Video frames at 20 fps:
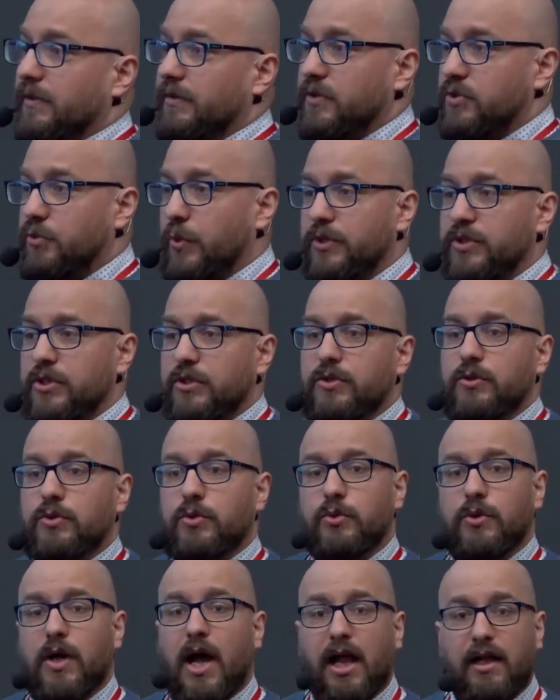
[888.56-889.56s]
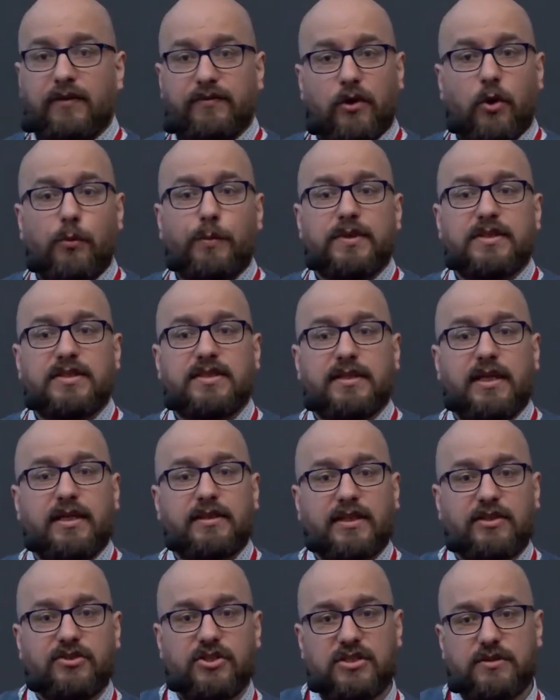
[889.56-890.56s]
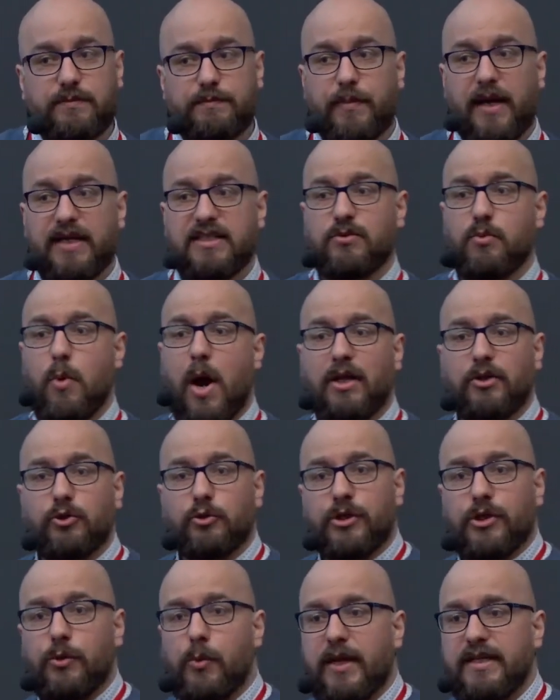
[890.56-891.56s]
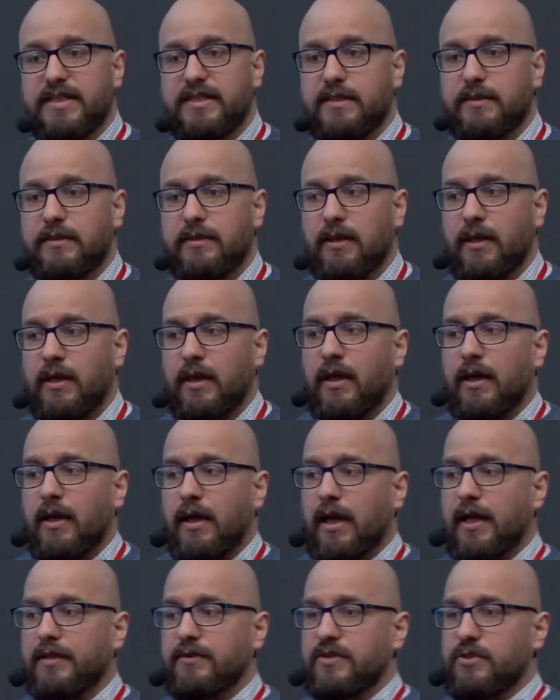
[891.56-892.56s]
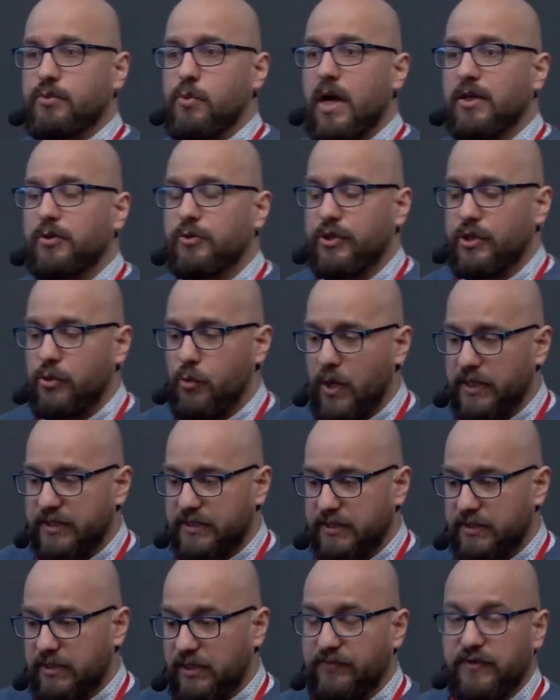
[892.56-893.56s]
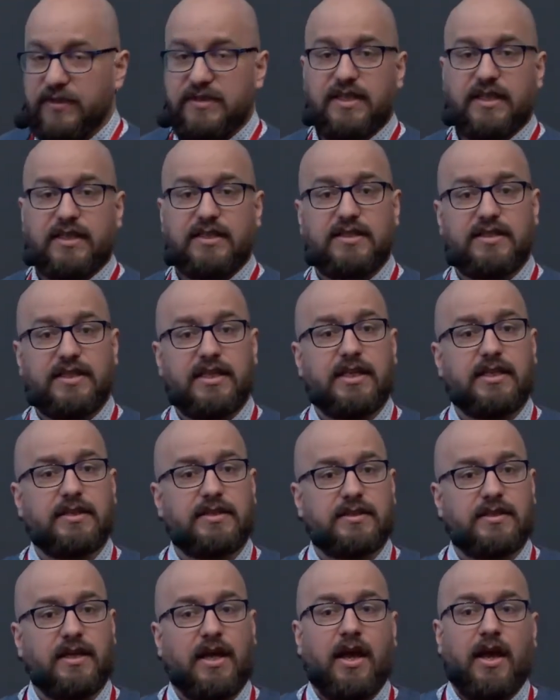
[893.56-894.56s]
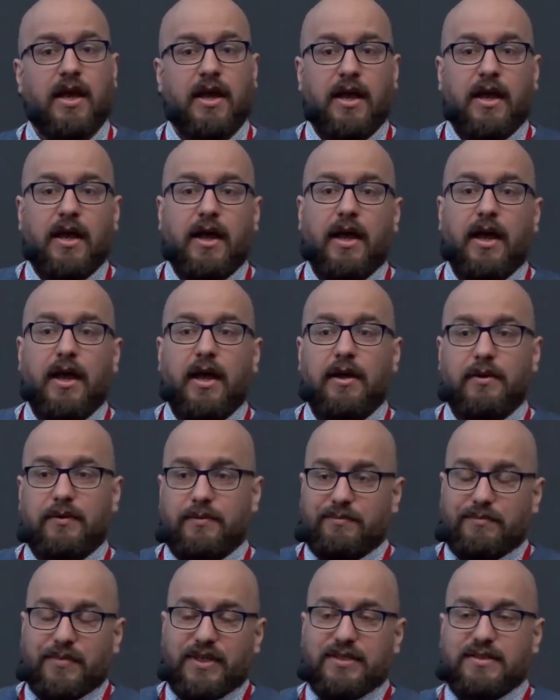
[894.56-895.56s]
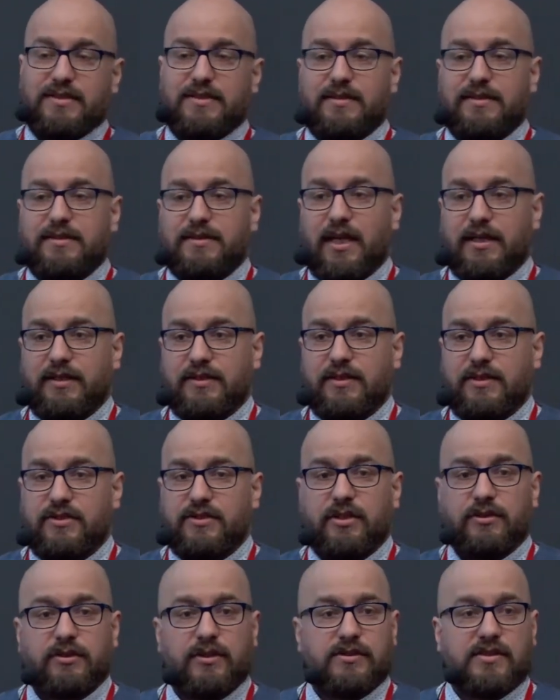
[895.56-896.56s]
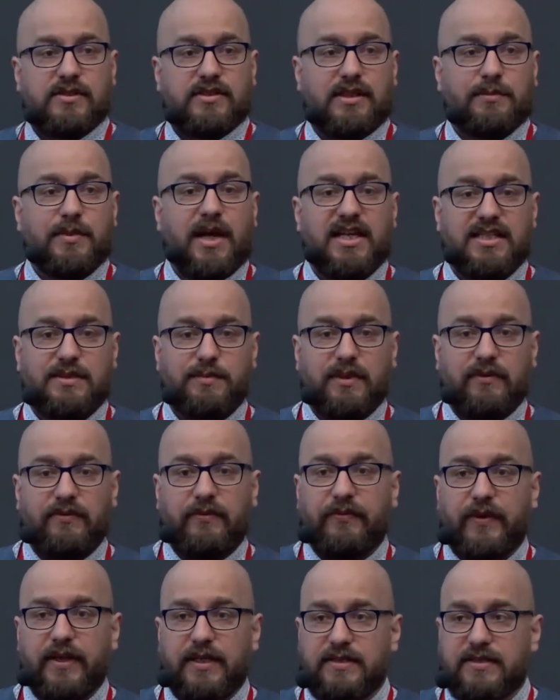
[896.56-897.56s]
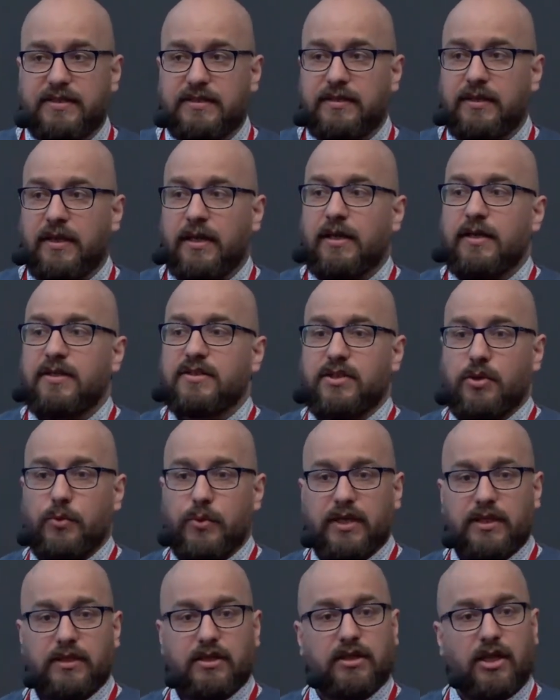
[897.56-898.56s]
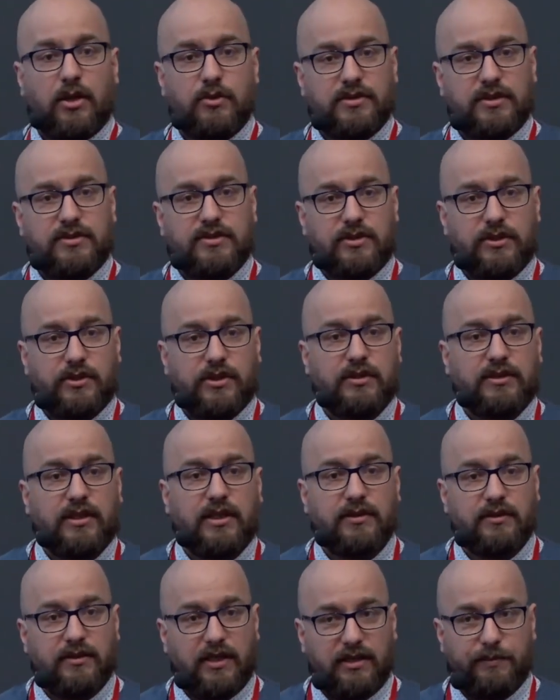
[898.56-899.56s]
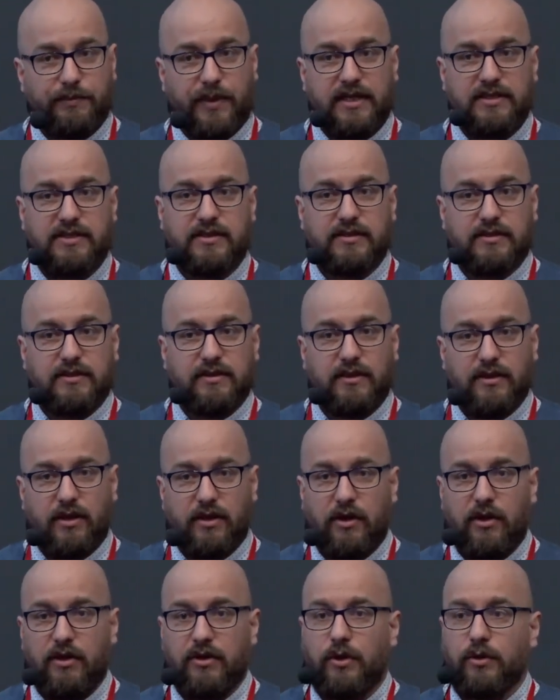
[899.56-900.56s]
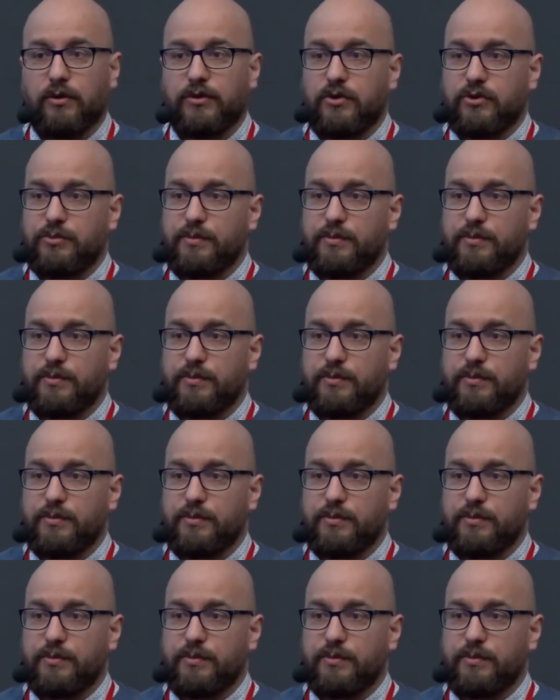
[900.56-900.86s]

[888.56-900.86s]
switch it to half open state and just pass 1 request. And this 1 request, if it succeeds, means that the external system has been fixed. So we can close the circuit and pass all the